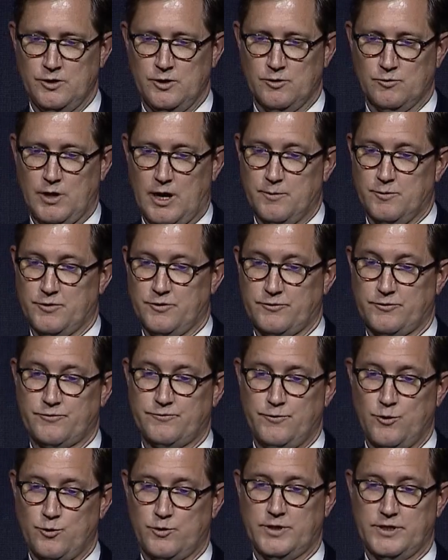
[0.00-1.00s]
Robert's
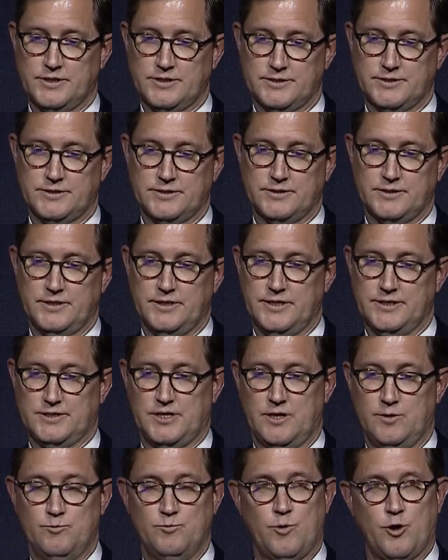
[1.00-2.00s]
focus is
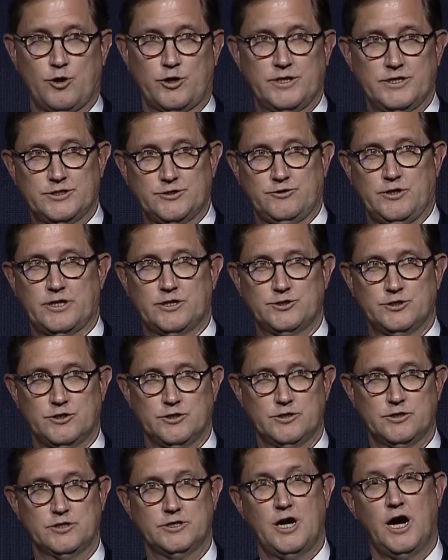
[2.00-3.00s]
on market
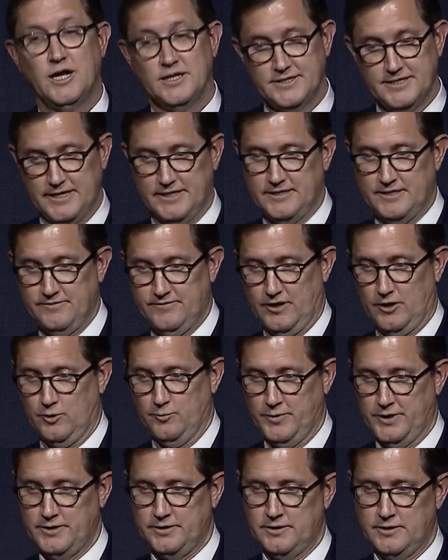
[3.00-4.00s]
structure content
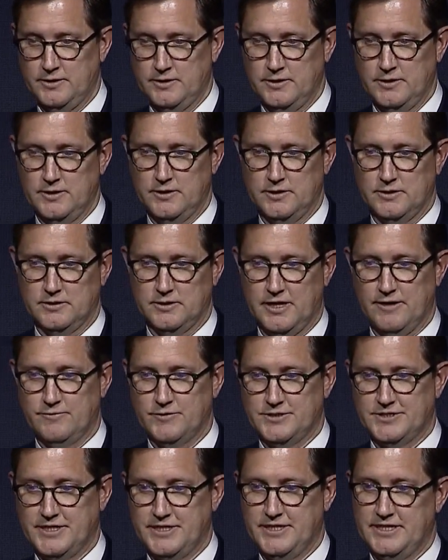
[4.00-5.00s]
development,
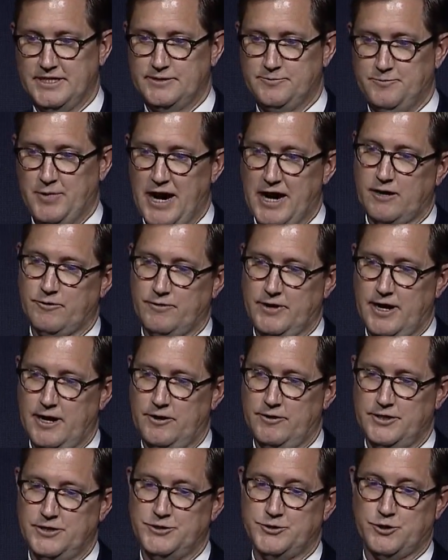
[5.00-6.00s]
leveraging his
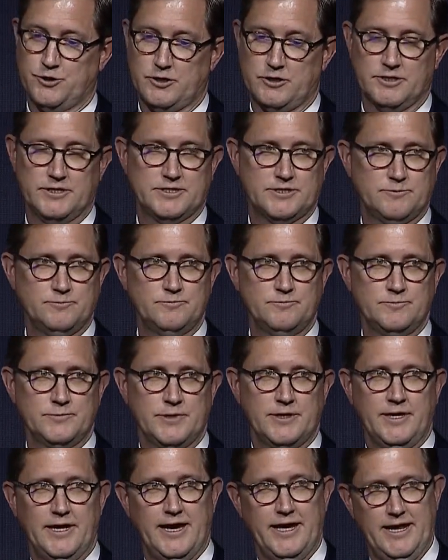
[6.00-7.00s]
background in journalism
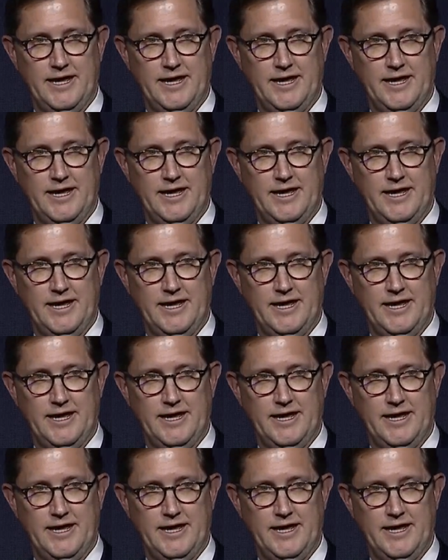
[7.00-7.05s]
at